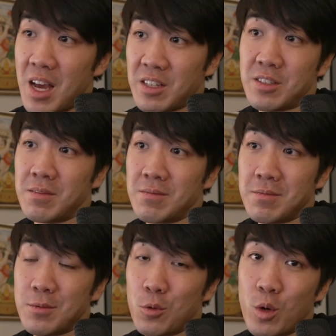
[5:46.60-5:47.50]
Yes.
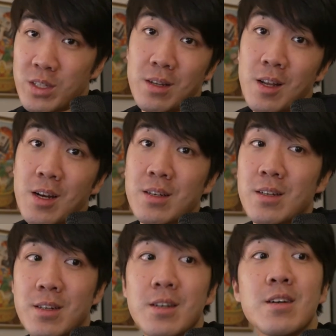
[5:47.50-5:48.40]
Was it luck?
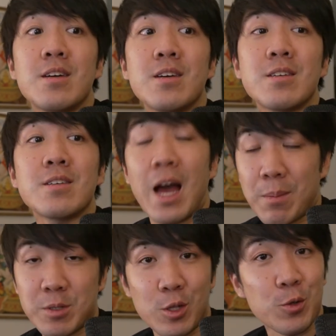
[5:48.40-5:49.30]

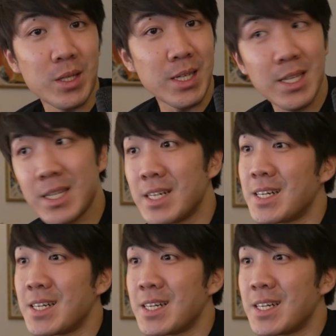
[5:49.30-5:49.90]
Absolutely.